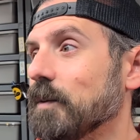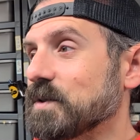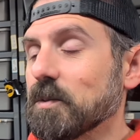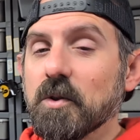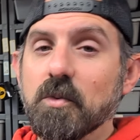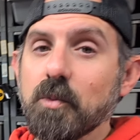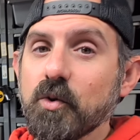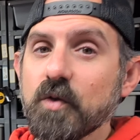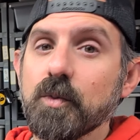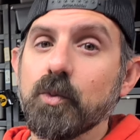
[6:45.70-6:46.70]
Some of them are
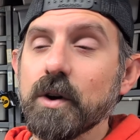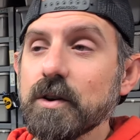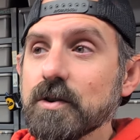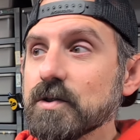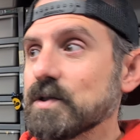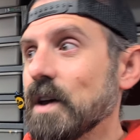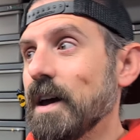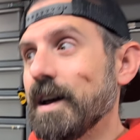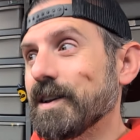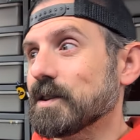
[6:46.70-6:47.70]
proven breeders.
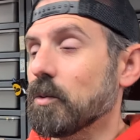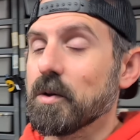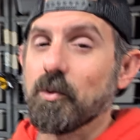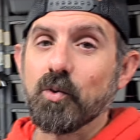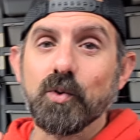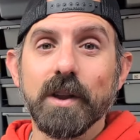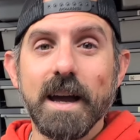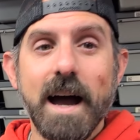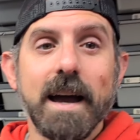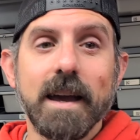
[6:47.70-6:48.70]
Some of them are really
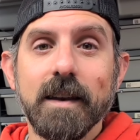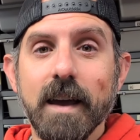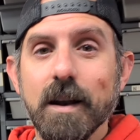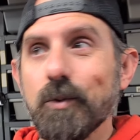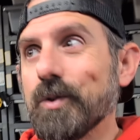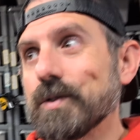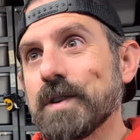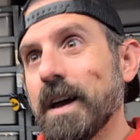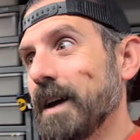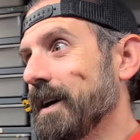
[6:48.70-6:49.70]
high-end animals.
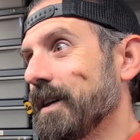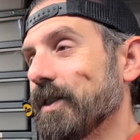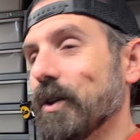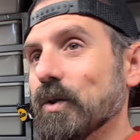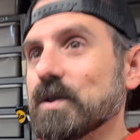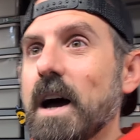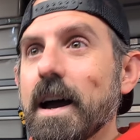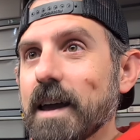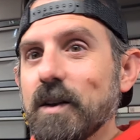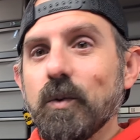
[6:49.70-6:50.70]
Those
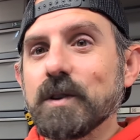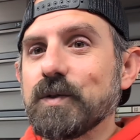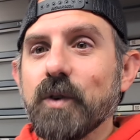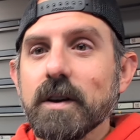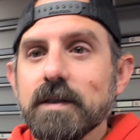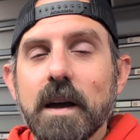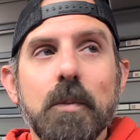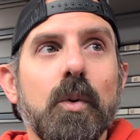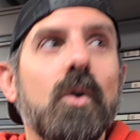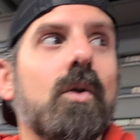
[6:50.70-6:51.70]
high-end ones, for
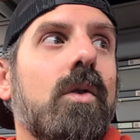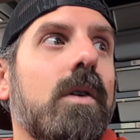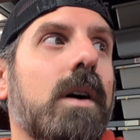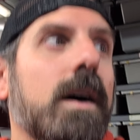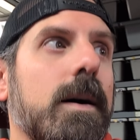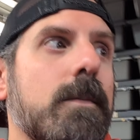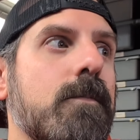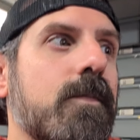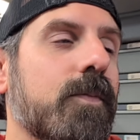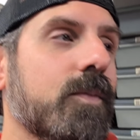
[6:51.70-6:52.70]
example,
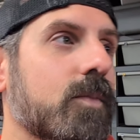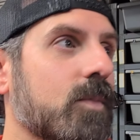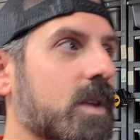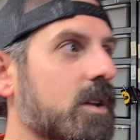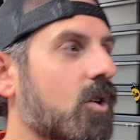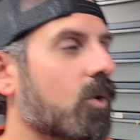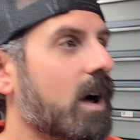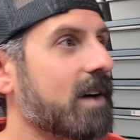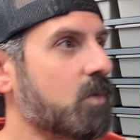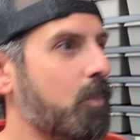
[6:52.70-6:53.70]
I
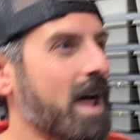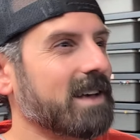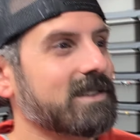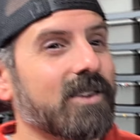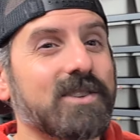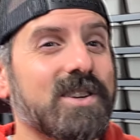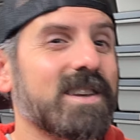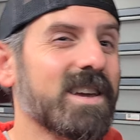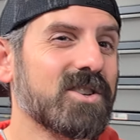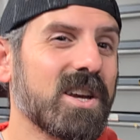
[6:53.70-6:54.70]
have a pastel NC
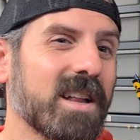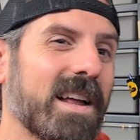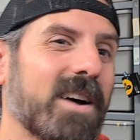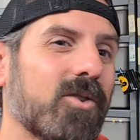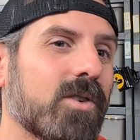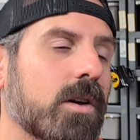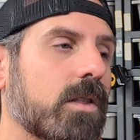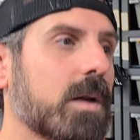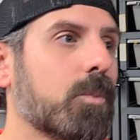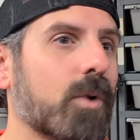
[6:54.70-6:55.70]
DG clown
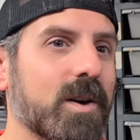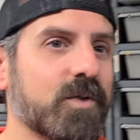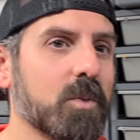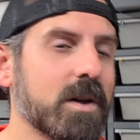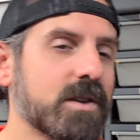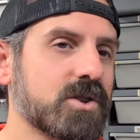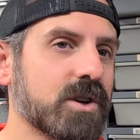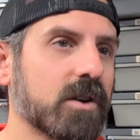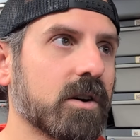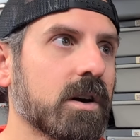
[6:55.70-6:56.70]
that bred for me this
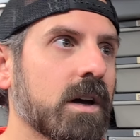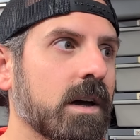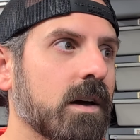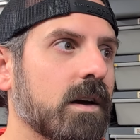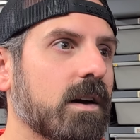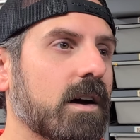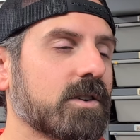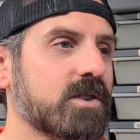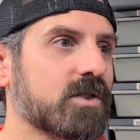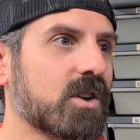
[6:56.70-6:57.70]
year.
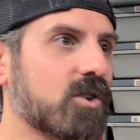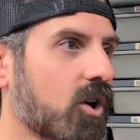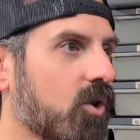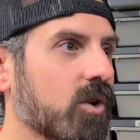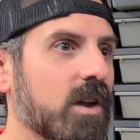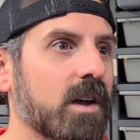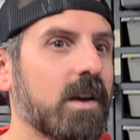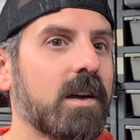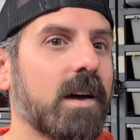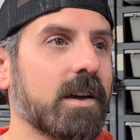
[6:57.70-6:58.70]
She's an adult.
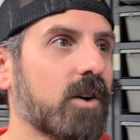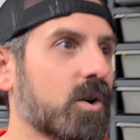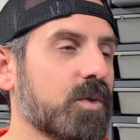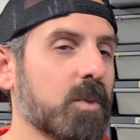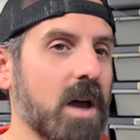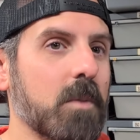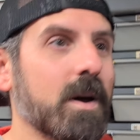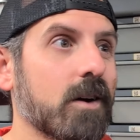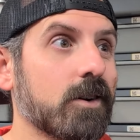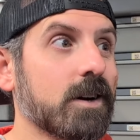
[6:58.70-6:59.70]
I got her from
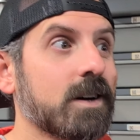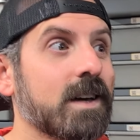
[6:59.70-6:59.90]
Chimera,